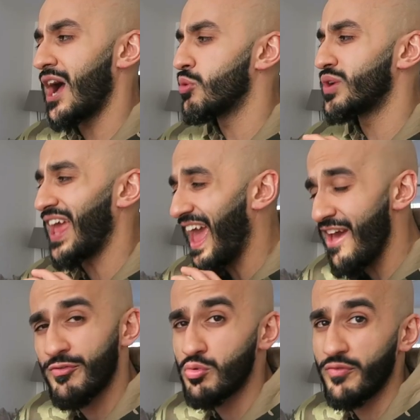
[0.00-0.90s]
that I would
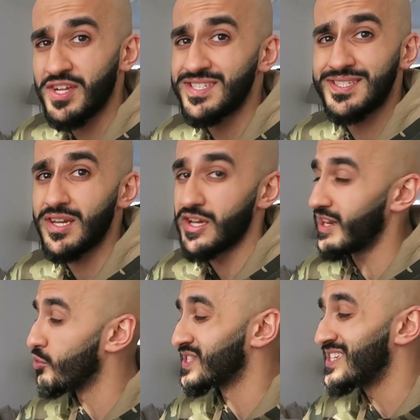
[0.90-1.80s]
ever have
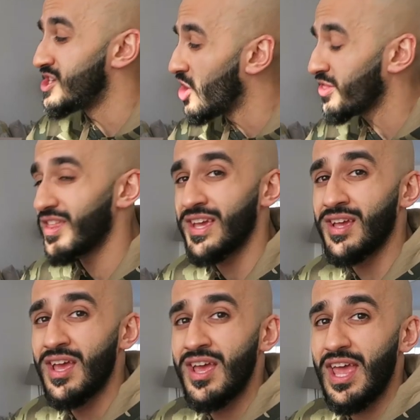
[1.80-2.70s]
considered. It was
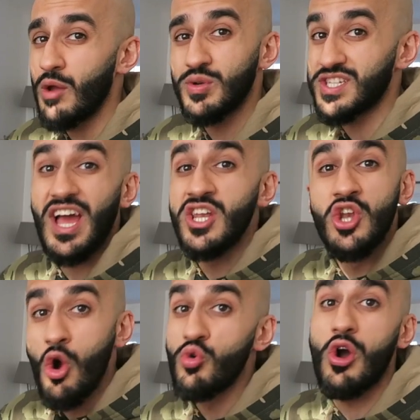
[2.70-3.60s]
nothing, it was a
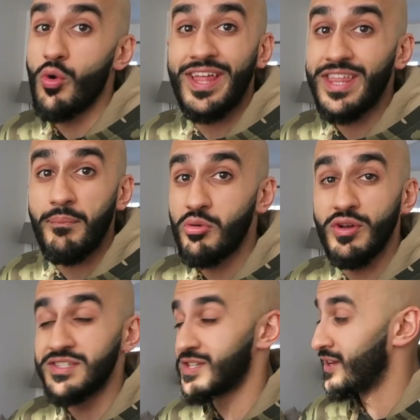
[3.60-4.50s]
no go at that
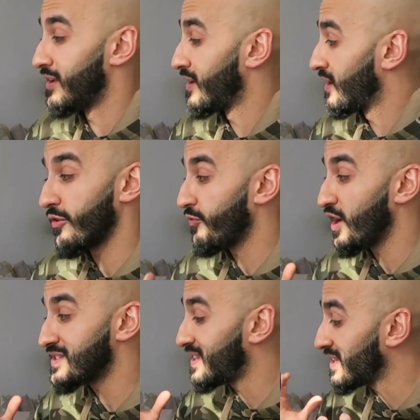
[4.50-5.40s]
point. So the
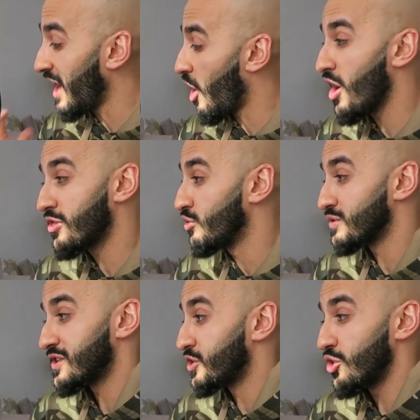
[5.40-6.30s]
first thing that I
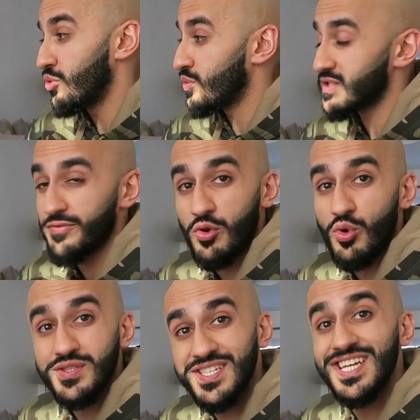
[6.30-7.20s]
thought to do was, of
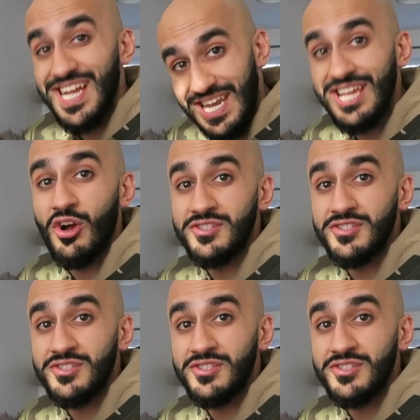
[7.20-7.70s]
course, cling